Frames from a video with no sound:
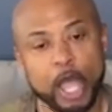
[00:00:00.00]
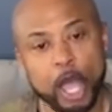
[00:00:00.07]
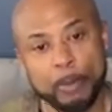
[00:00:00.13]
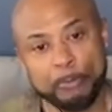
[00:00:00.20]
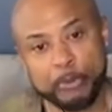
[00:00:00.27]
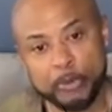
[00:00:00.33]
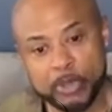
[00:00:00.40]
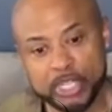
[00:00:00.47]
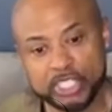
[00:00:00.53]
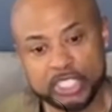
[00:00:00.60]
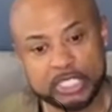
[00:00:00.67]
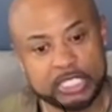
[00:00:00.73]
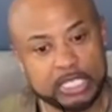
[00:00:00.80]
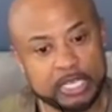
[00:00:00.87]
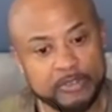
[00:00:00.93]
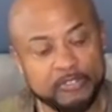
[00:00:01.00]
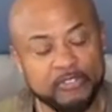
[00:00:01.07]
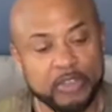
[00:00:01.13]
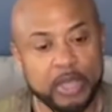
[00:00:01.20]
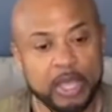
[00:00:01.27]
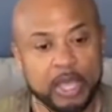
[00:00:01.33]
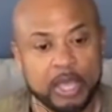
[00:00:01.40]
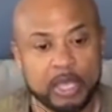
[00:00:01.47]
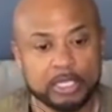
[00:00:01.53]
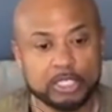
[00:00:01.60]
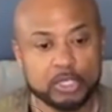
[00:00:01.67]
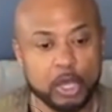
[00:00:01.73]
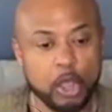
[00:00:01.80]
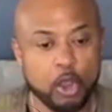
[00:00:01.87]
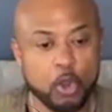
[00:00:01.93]
appreciative
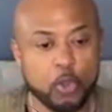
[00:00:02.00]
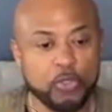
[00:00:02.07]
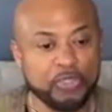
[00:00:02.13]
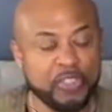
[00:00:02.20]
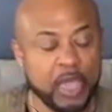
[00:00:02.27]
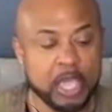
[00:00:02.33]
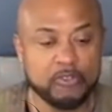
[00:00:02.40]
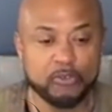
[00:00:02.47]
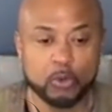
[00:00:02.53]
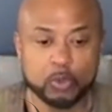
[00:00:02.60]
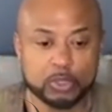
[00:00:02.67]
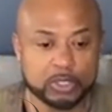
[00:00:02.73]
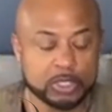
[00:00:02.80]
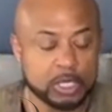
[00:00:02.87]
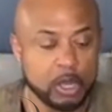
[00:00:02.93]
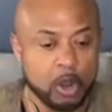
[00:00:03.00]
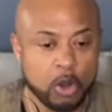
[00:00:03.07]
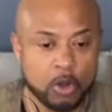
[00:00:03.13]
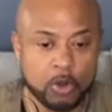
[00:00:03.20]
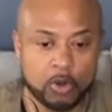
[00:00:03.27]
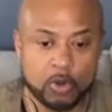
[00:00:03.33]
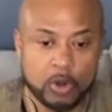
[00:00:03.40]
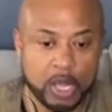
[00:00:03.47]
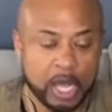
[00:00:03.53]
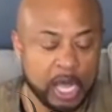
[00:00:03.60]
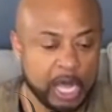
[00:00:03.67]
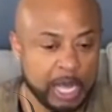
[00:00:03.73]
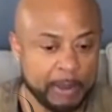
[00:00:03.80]
to her, thankful to her.